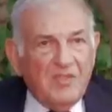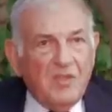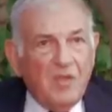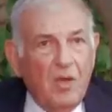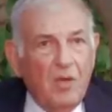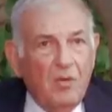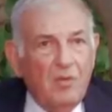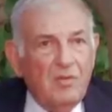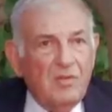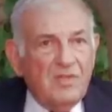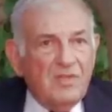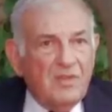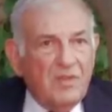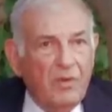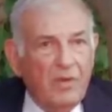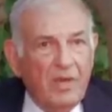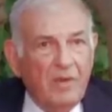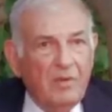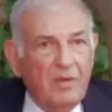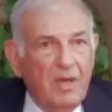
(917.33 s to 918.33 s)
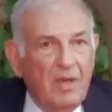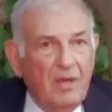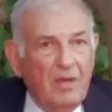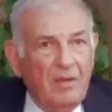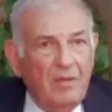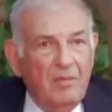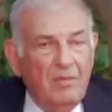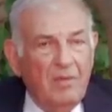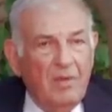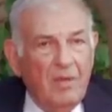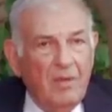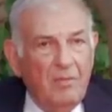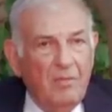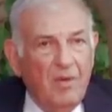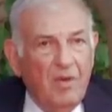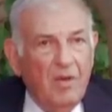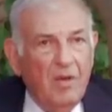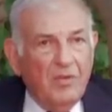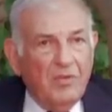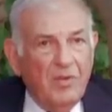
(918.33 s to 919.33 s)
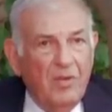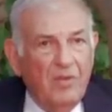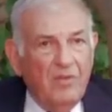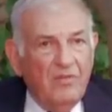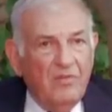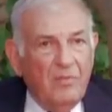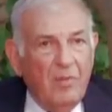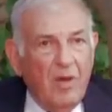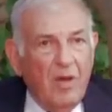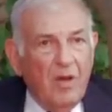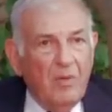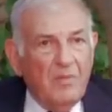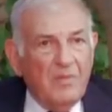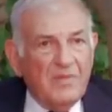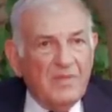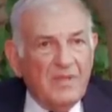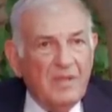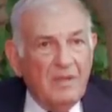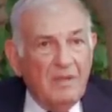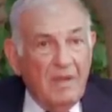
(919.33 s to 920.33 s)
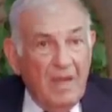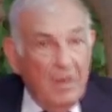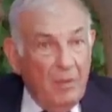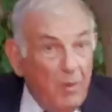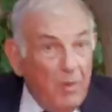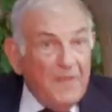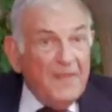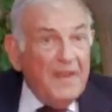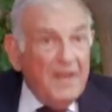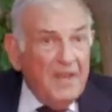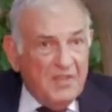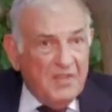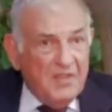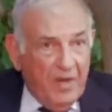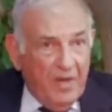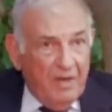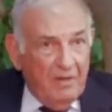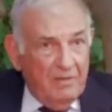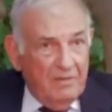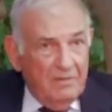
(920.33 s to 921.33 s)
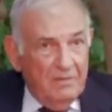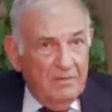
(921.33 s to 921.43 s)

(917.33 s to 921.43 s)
stones, throwing Molotov bombs, and within Israel.